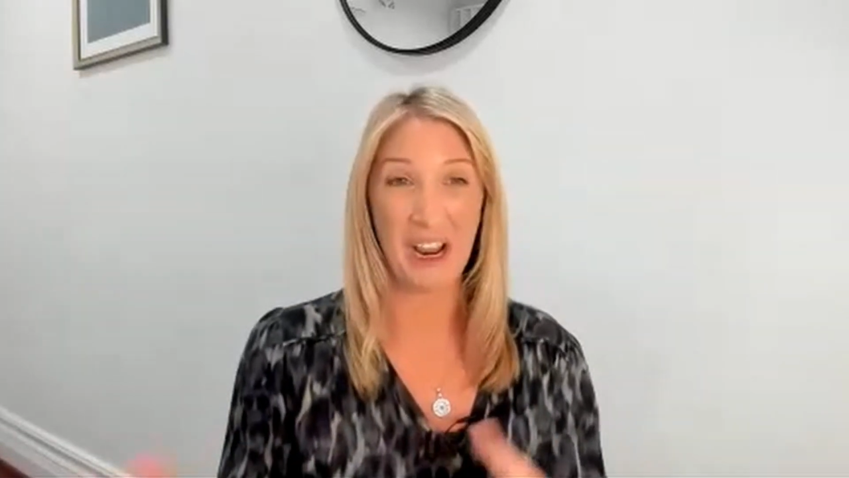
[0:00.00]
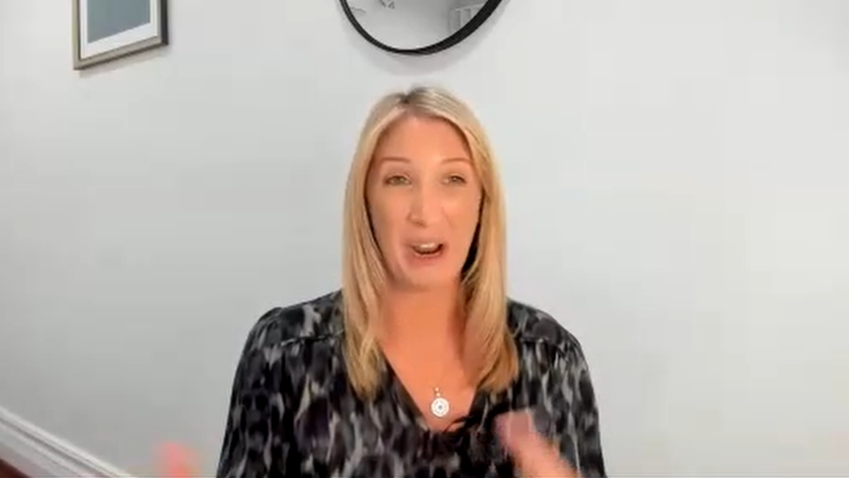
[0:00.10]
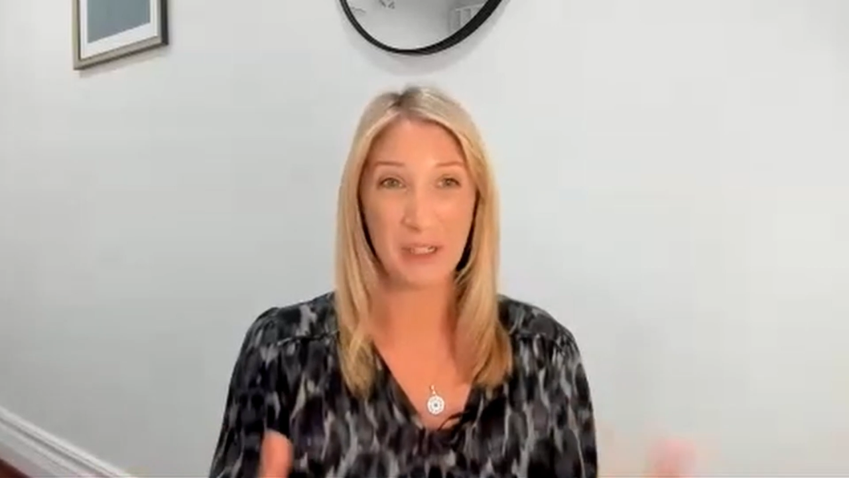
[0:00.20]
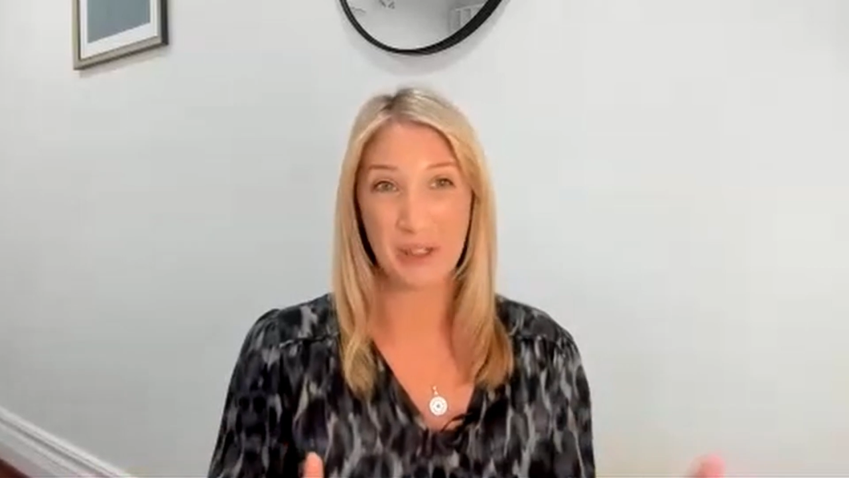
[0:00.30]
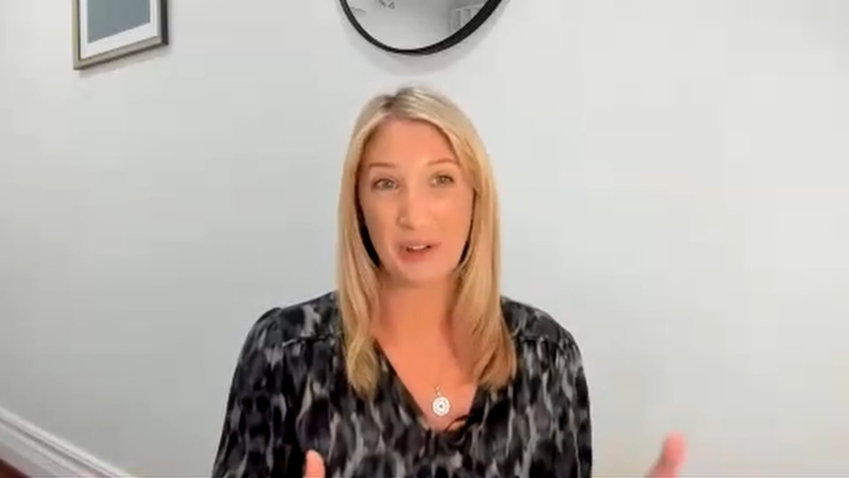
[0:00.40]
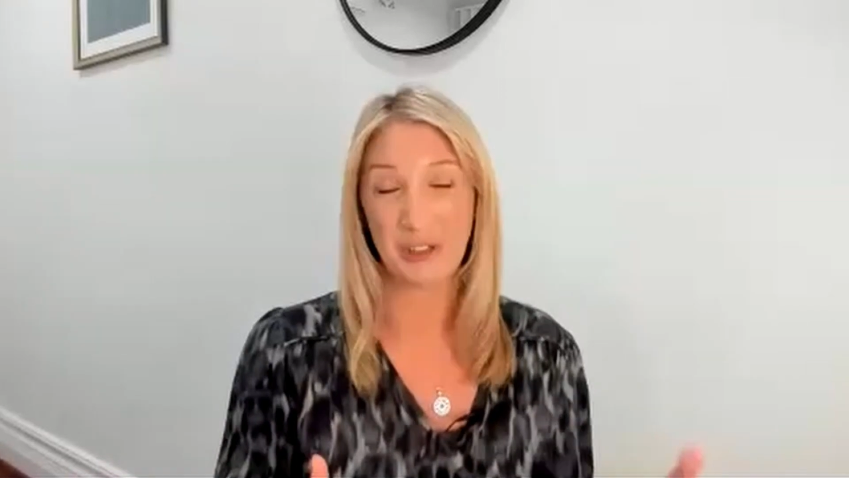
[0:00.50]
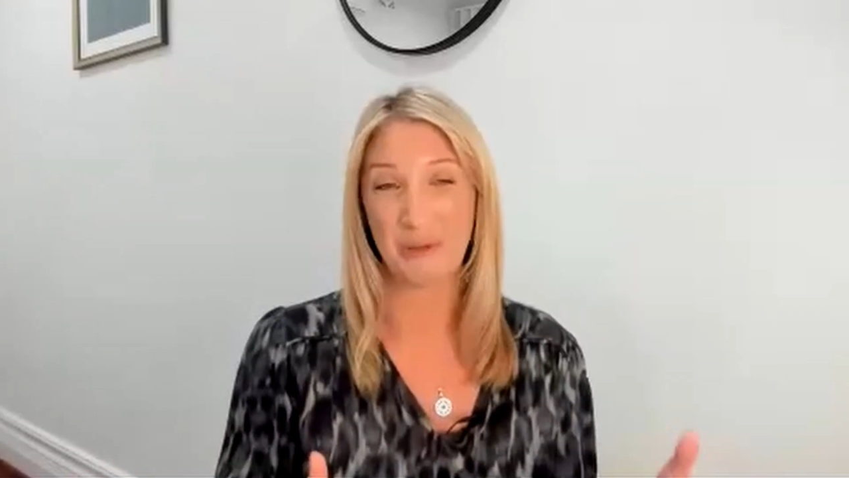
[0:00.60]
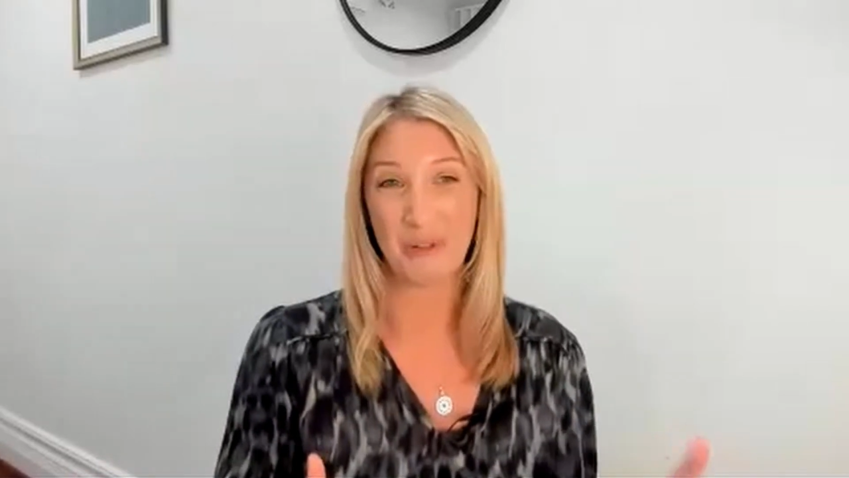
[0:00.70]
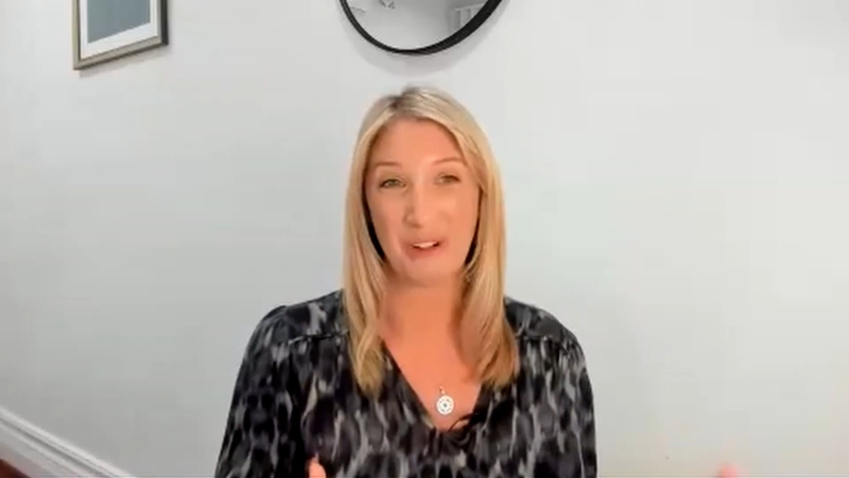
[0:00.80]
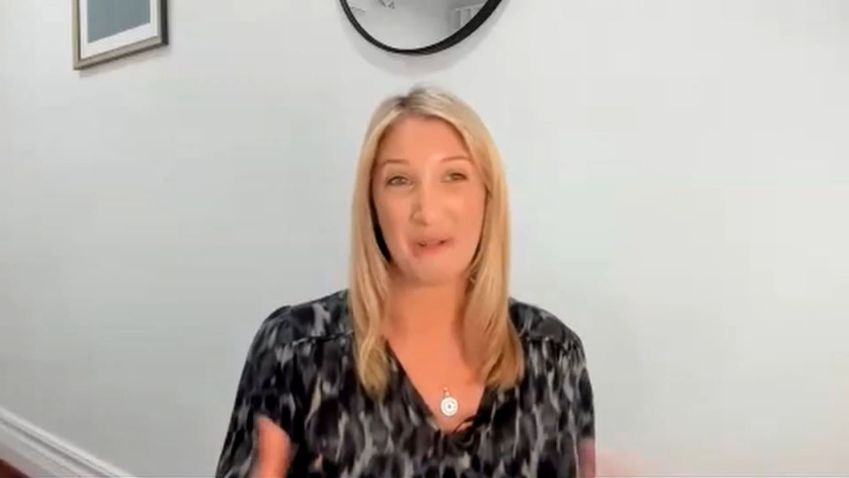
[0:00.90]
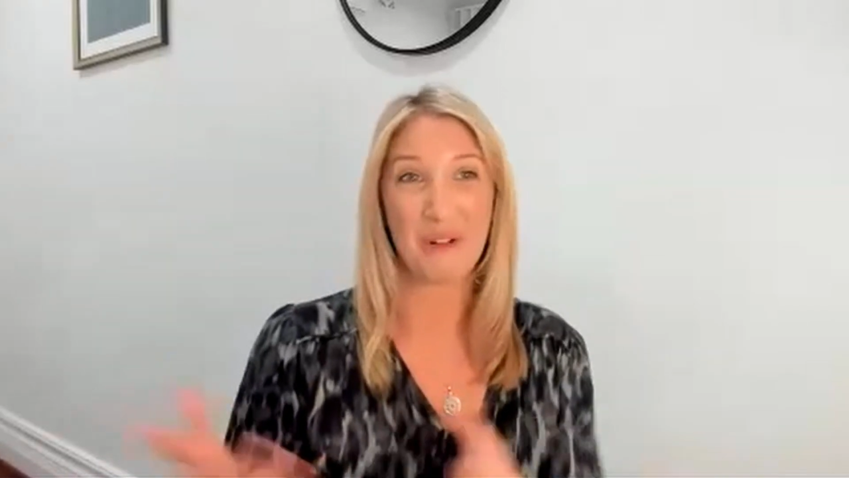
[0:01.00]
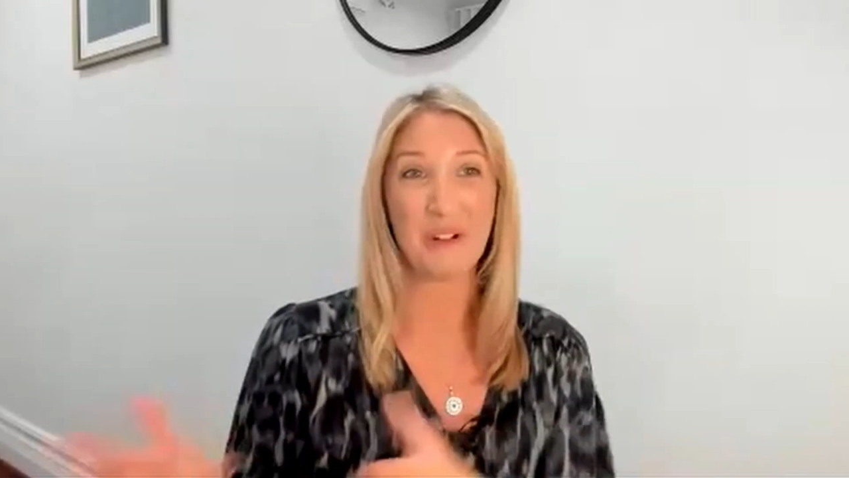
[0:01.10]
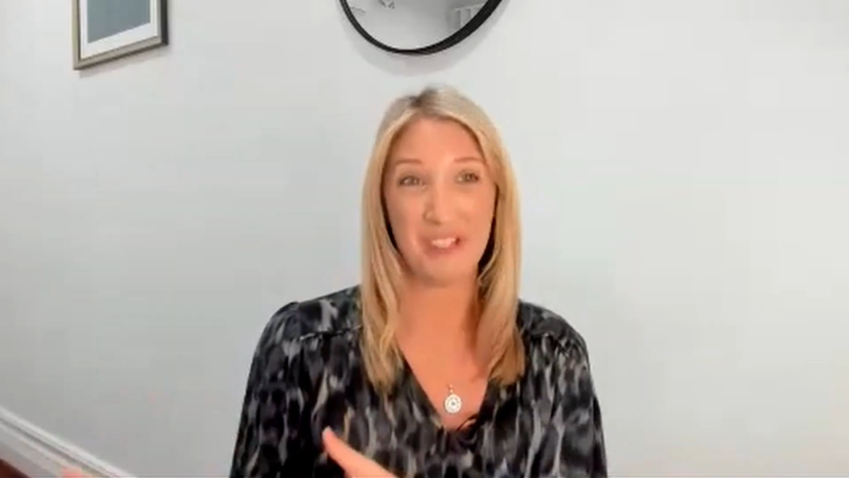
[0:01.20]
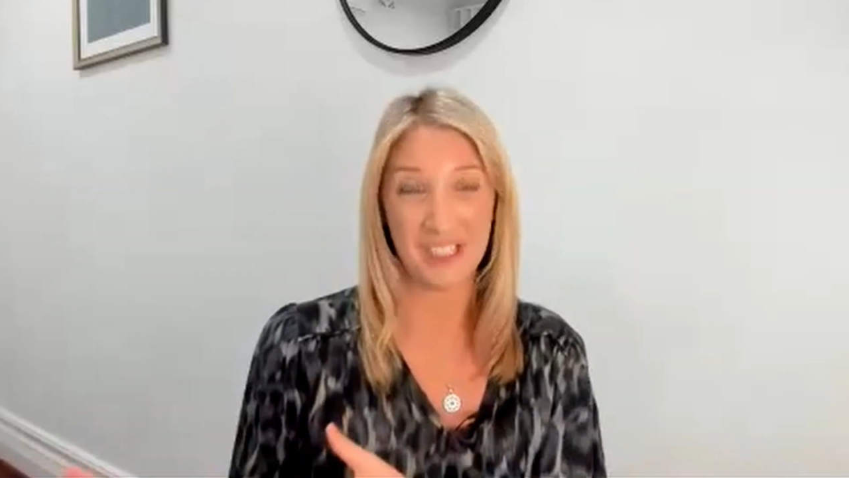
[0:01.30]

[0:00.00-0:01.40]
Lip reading: now it's not just a one-hit wonder,